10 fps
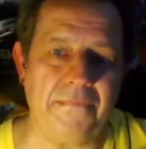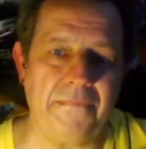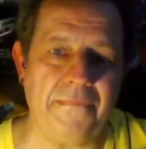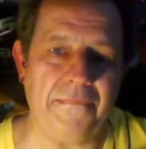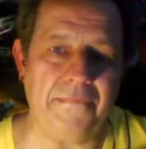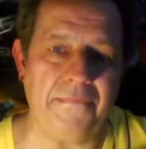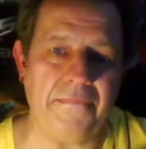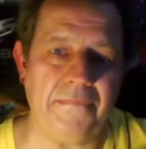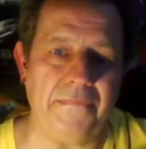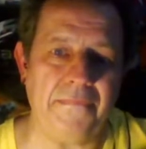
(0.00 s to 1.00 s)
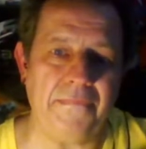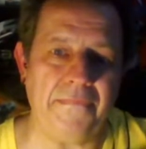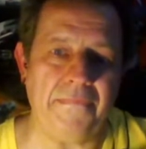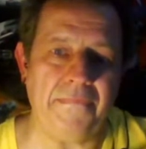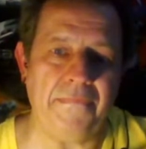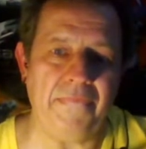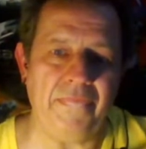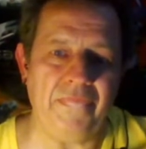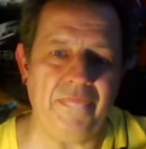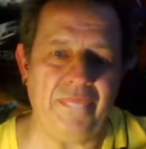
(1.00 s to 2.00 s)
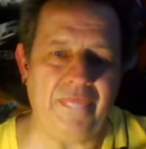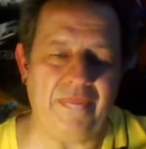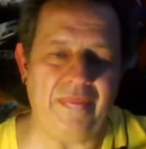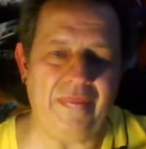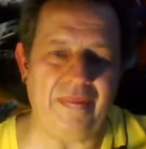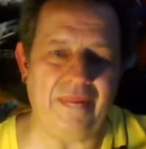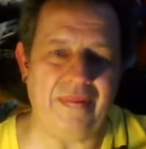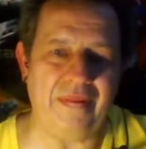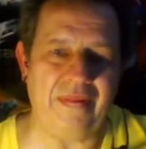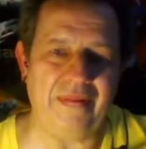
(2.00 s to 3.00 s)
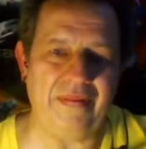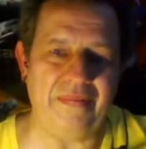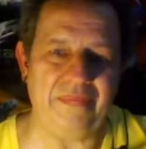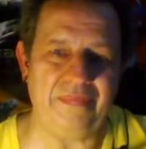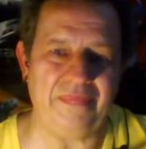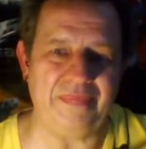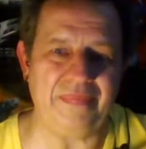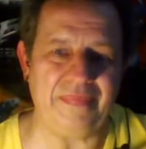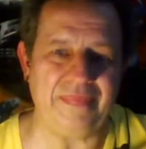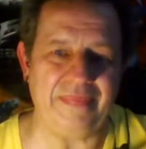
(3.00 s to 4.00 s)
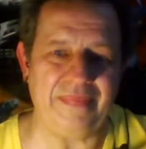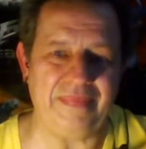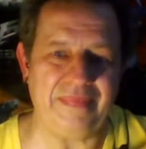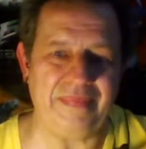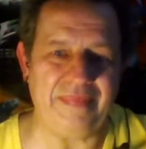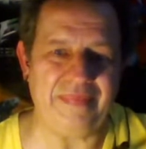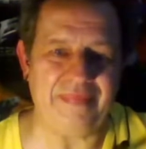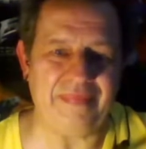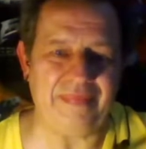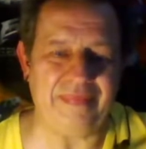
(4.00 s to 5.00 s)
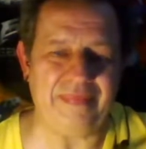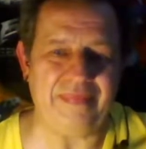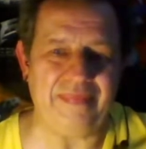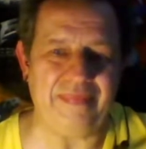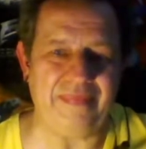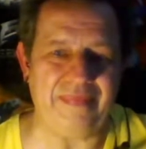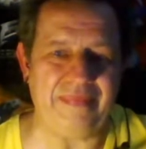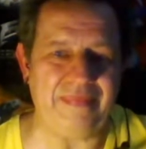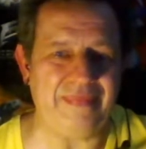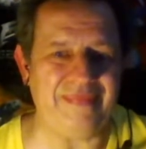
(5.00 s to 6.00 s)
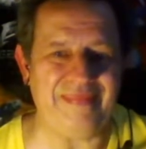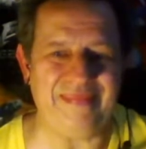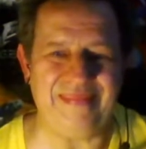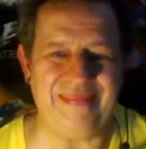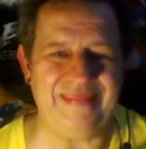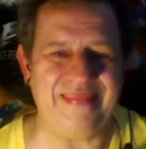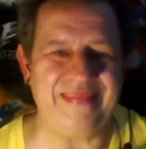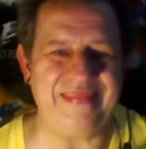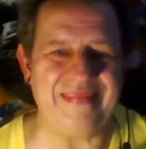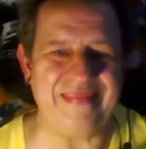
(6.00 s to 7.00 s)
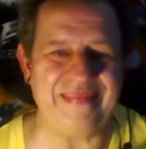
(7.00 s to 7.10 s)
The person shown says nothing.